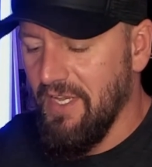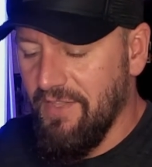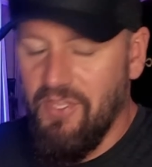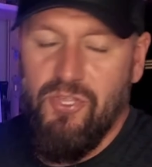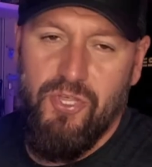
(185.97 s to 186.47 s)

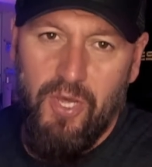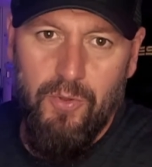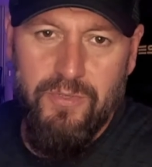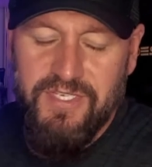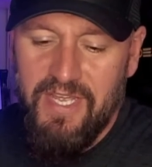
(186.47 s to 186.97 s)

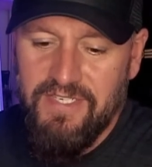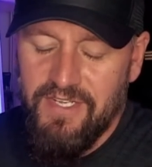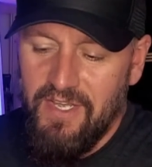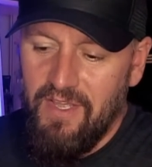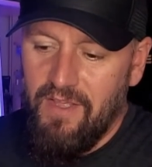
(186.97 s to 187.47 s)
shows, and
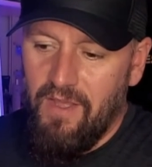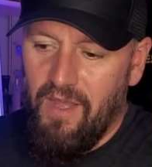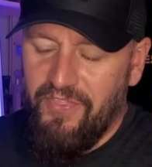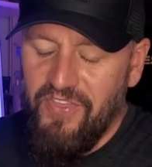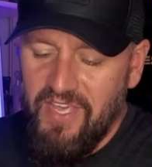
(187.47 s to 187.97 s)

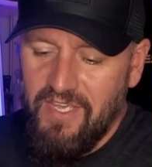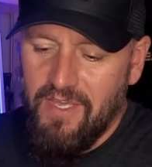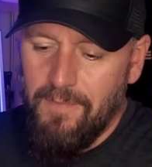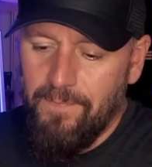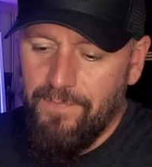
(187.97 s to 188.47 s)
I
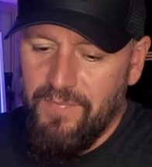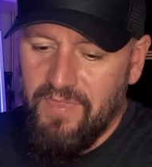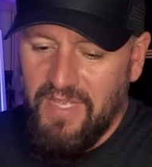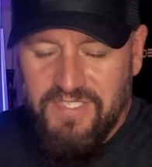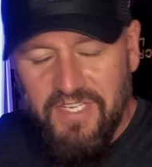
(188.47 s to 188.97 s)
think
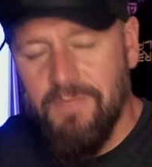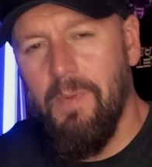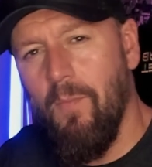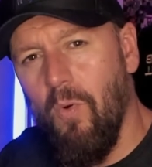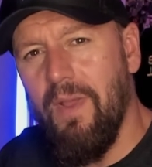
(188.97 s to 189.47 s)
they tend to
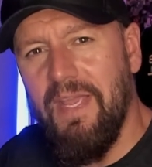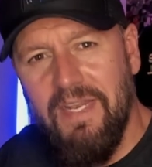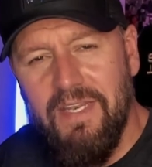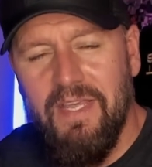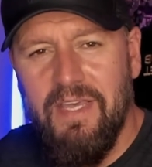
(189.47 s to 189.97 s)
be more
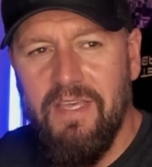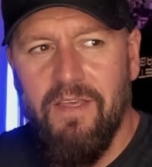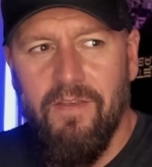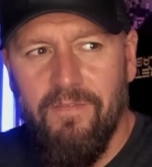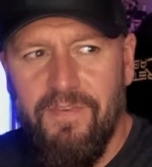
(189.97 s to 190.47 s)
indie
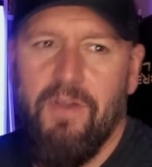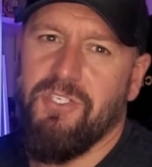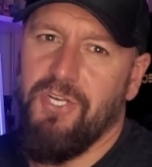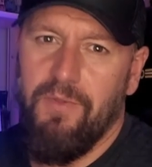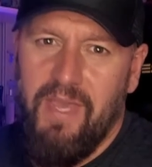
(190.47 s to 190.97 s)
VR
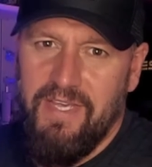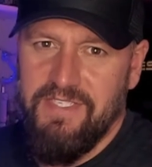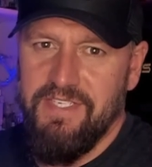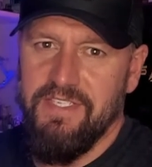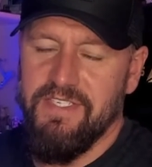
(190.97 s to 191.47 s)

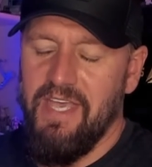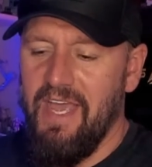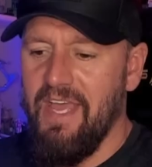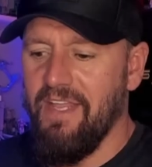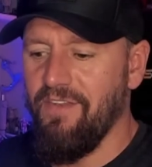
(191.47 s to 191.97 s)
showcases,
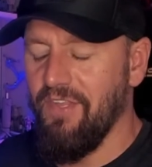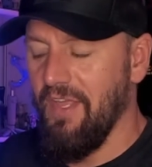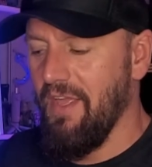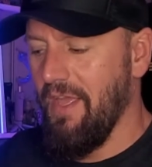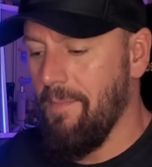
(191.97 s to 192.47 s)
and
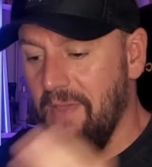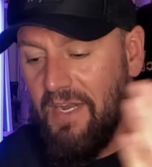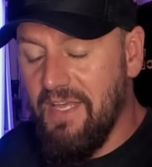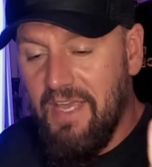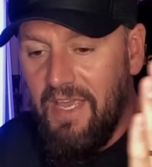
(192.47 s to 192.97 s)

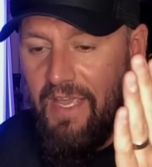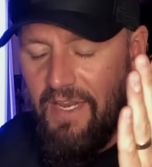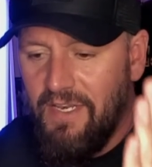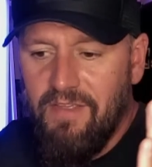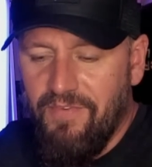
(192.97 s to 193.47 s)
admittedly,
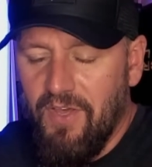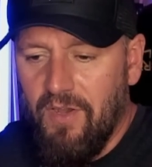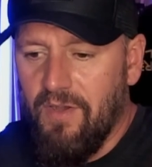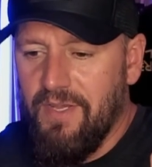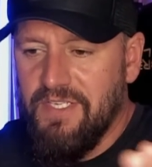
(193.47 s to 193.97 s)
indie
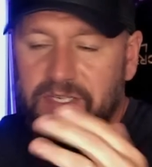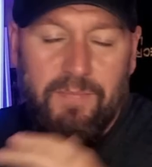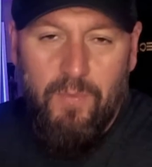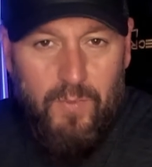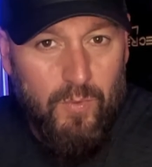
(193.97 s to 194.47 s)
VR is
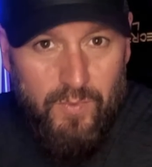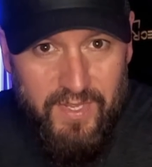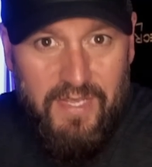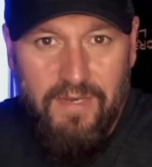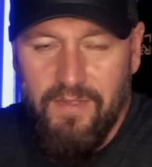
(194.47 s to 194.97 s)
something we all
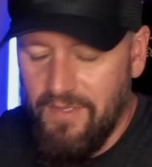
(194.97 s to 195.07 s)
need.